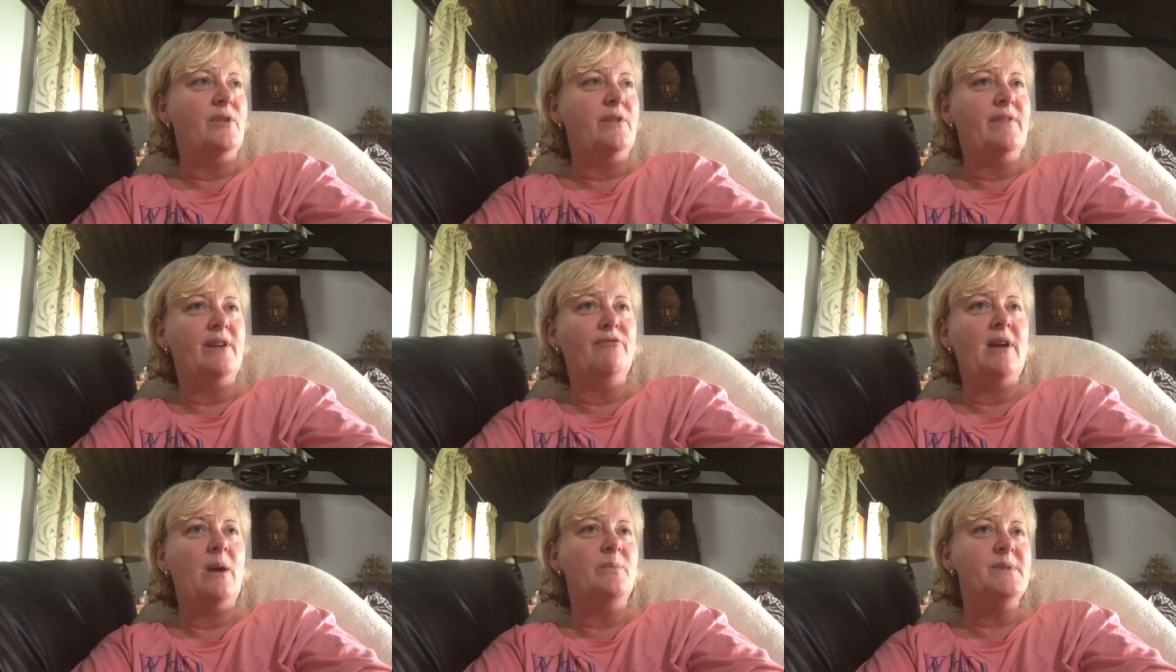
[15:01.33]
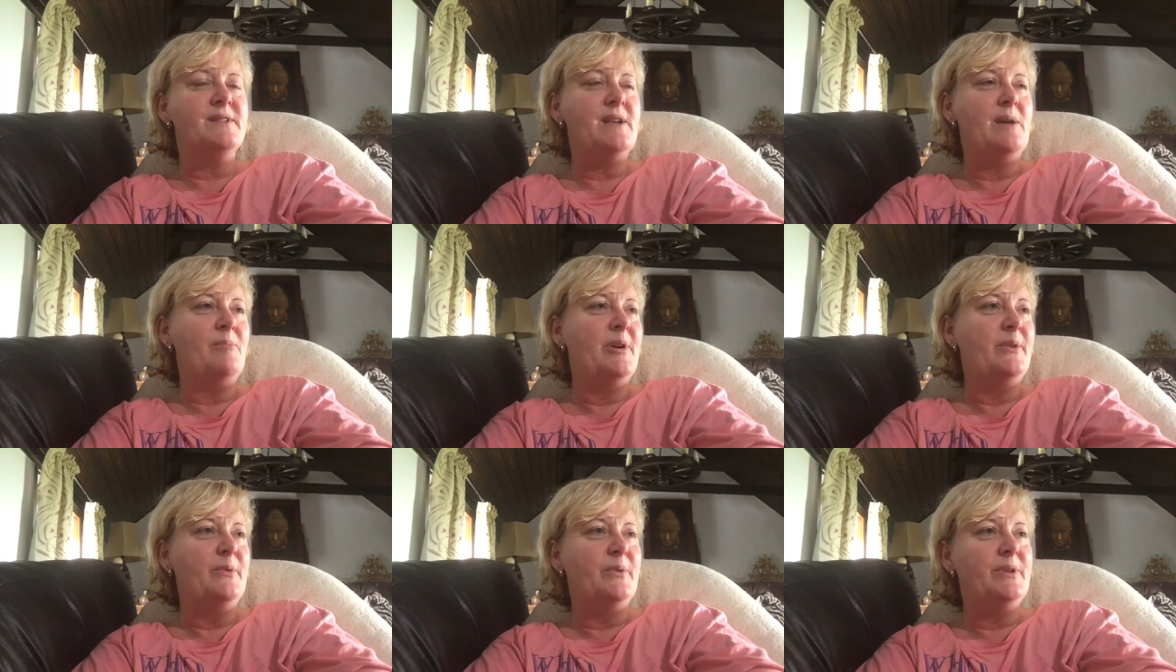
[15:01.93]
or you've had a row with
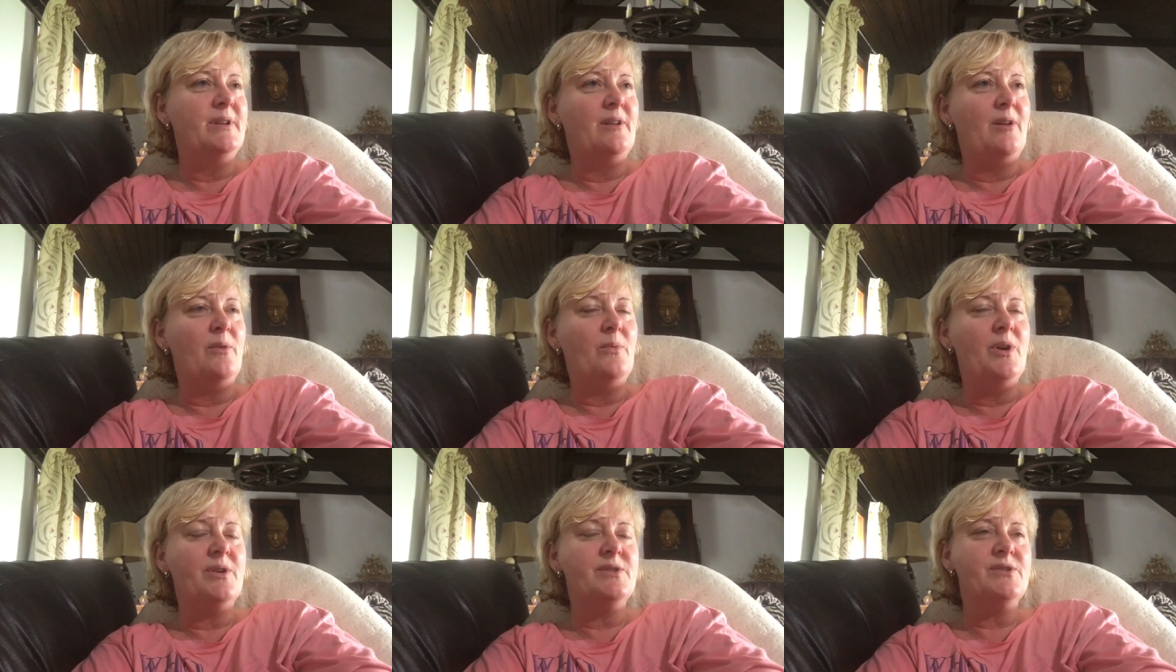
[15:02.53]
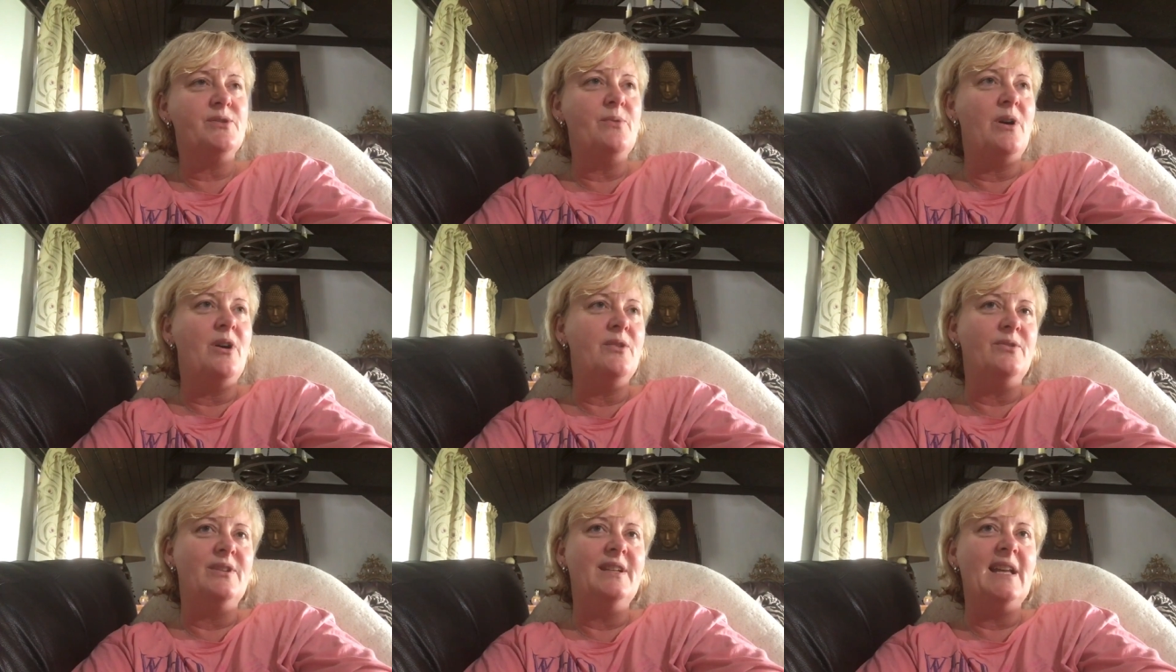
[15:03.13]
someone, or you like work's too
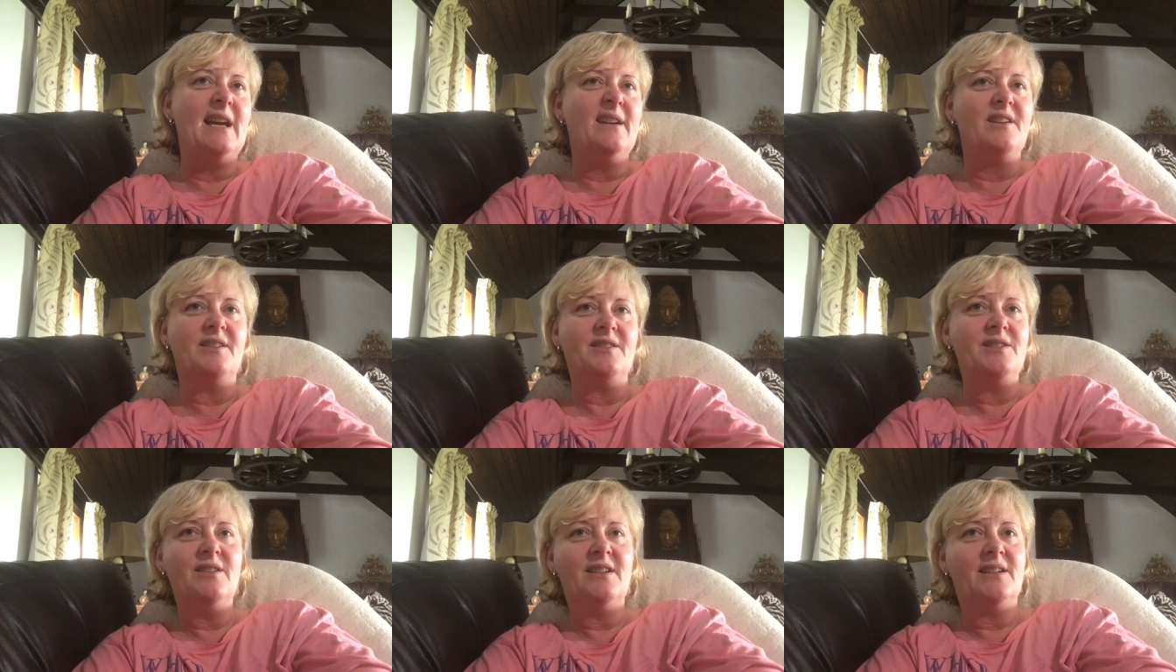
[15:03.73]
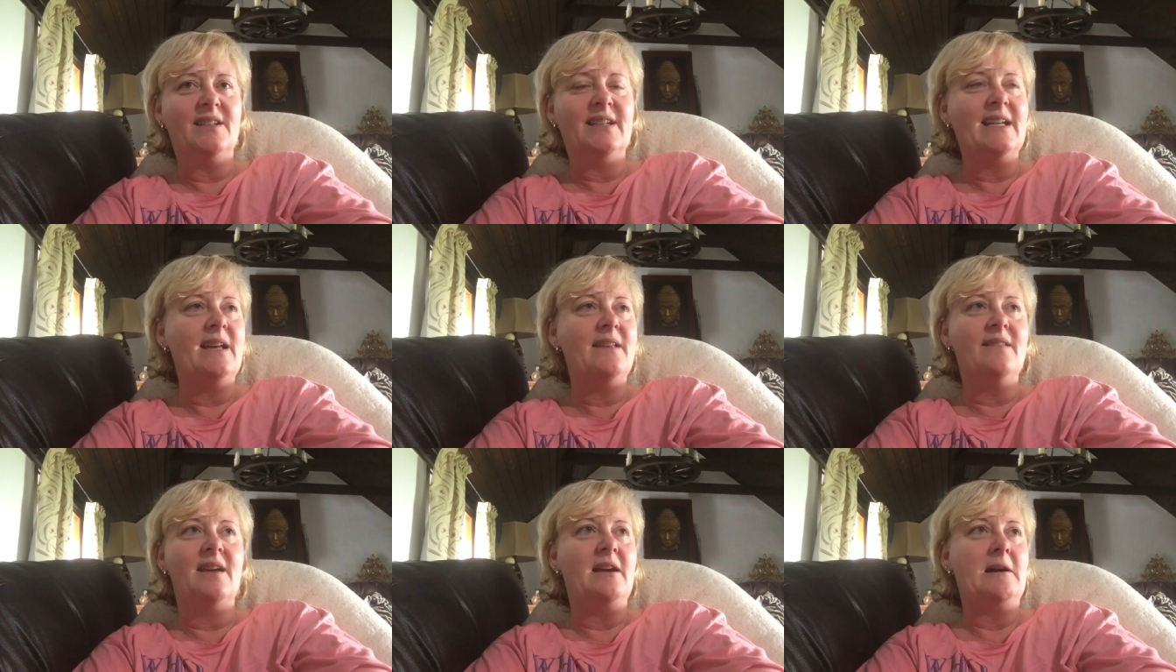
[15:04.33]
hard, or you're knackered, you ain't going to
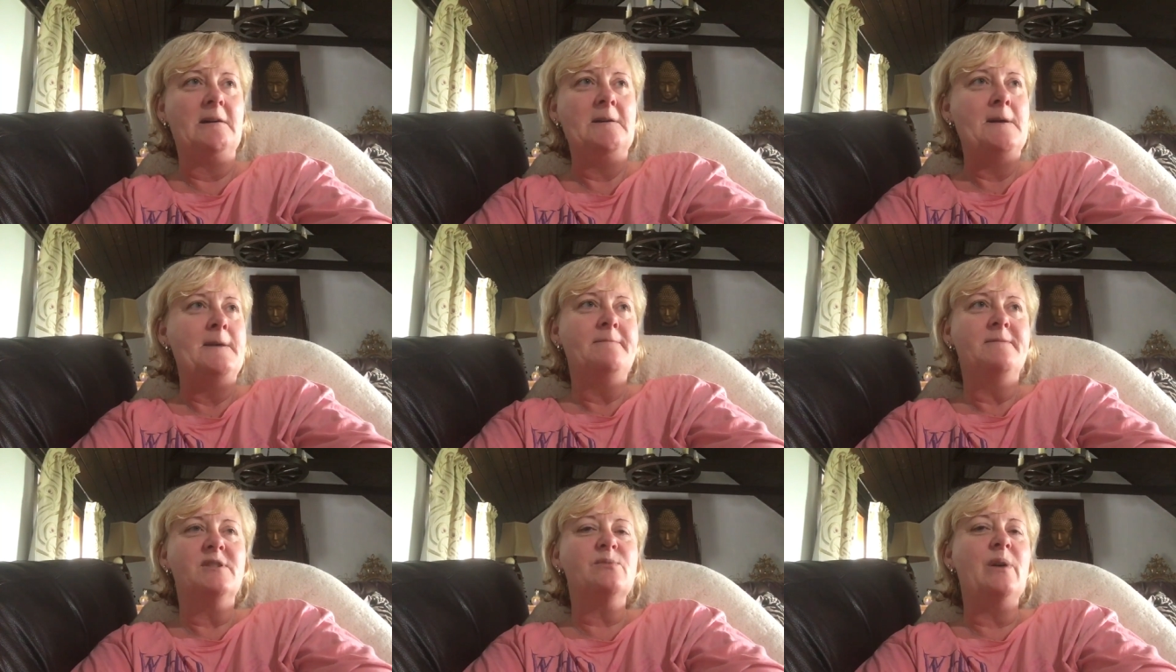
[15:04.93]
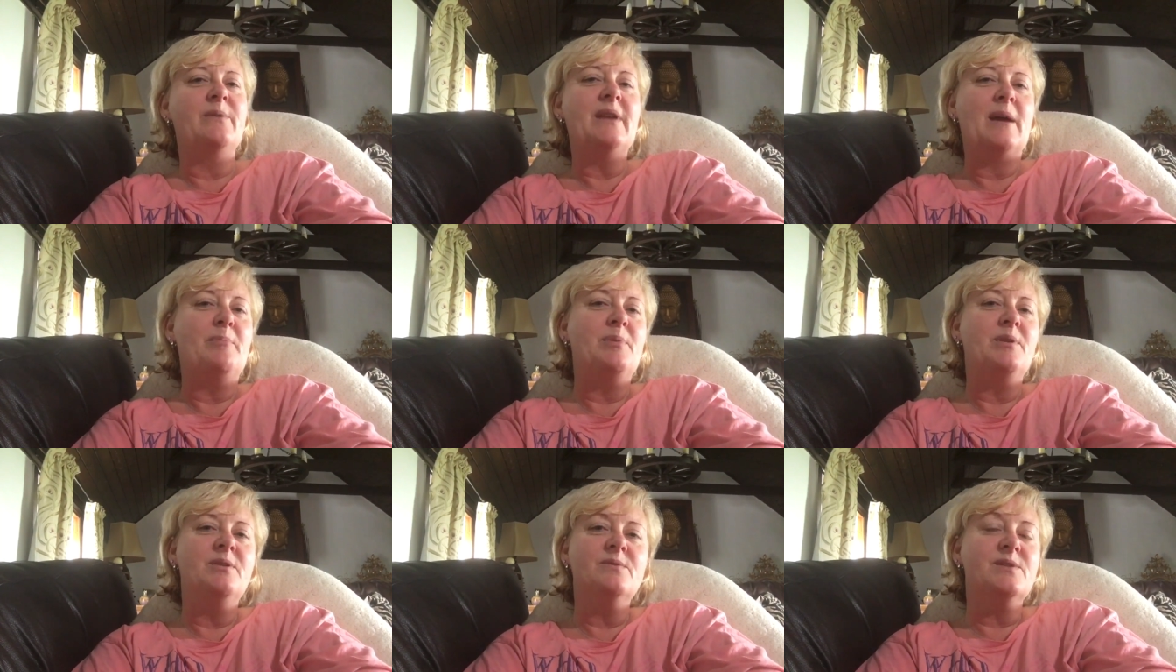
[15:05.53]
get there. It just won't
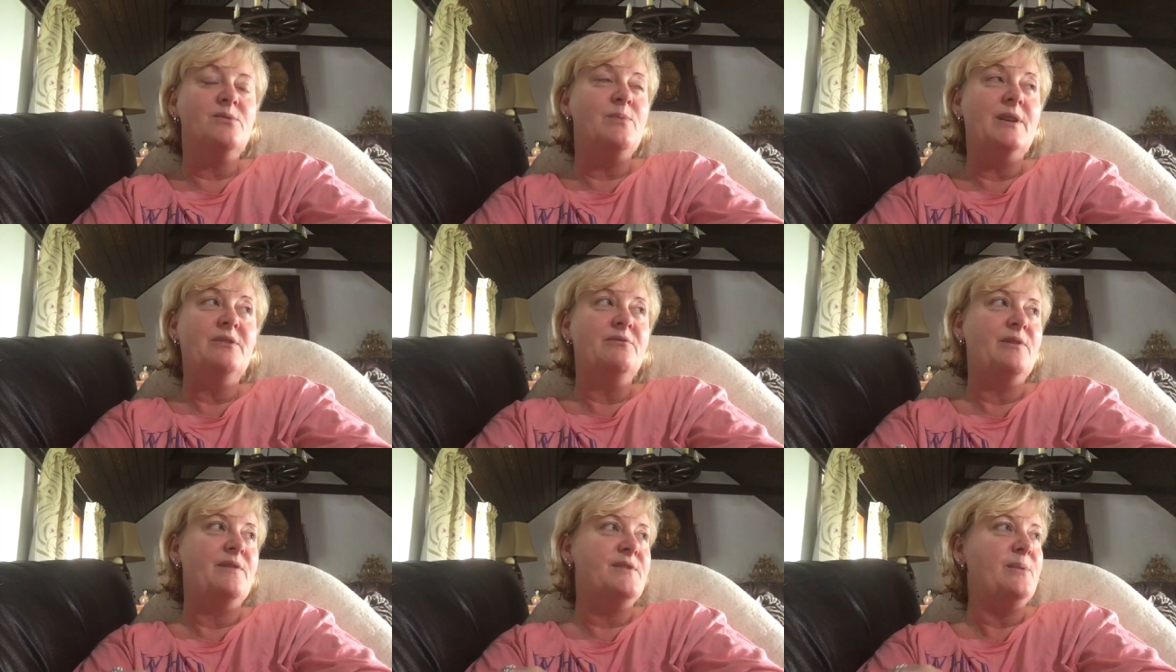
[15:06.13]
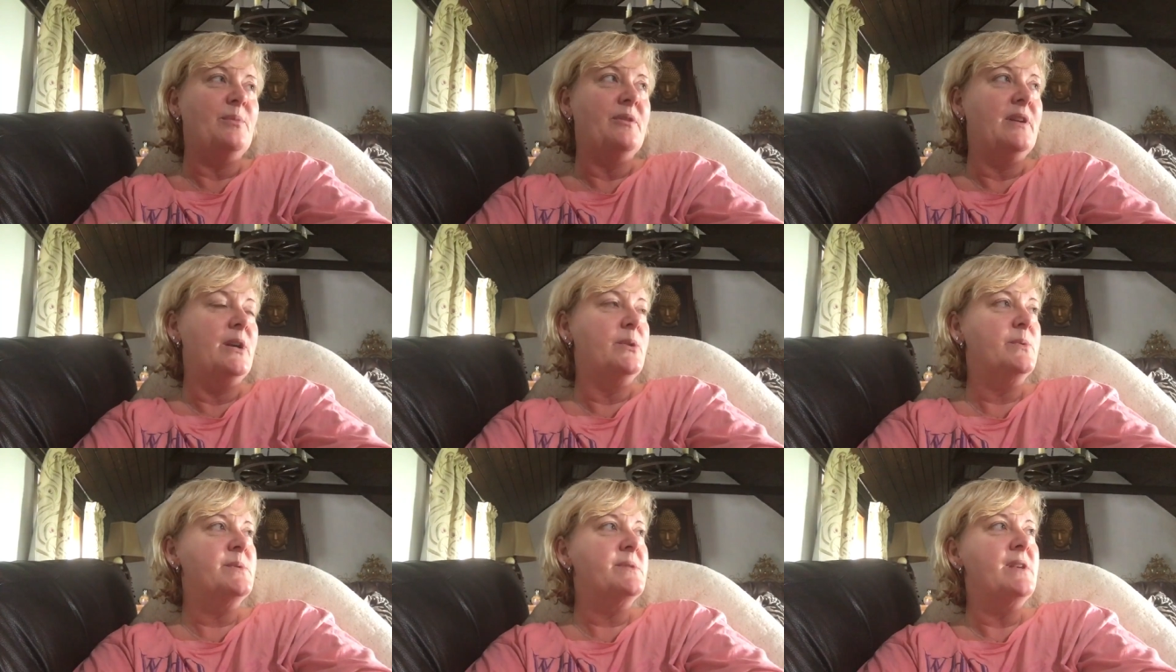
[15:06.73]
happen. You'll just wander off somewhere
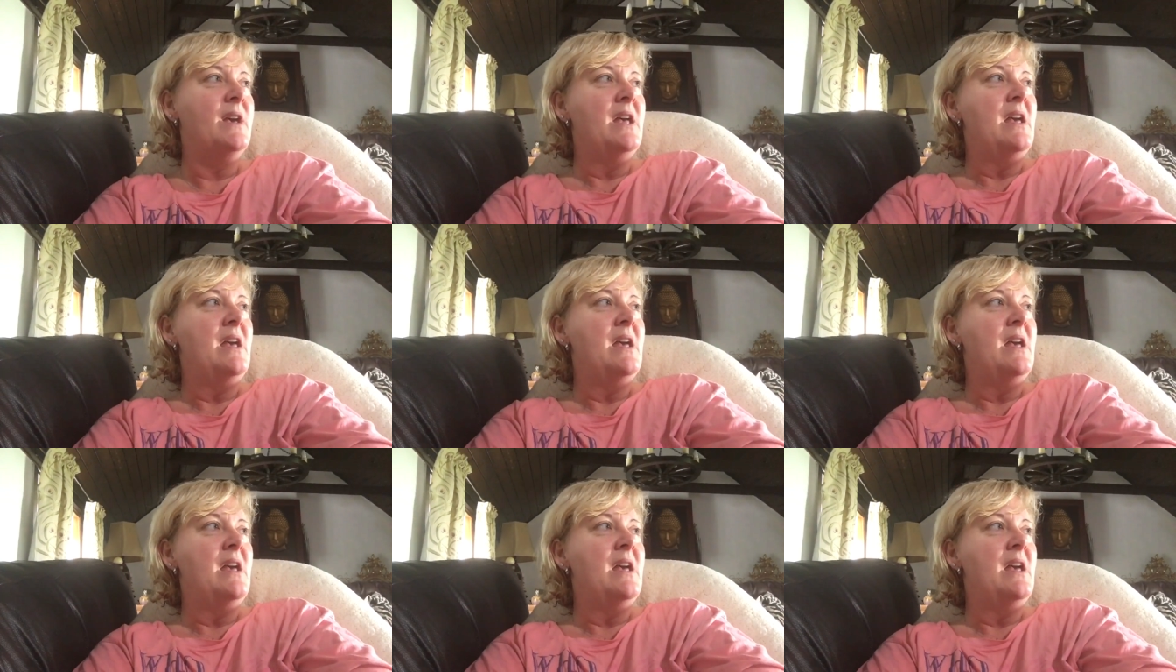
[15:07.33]
else.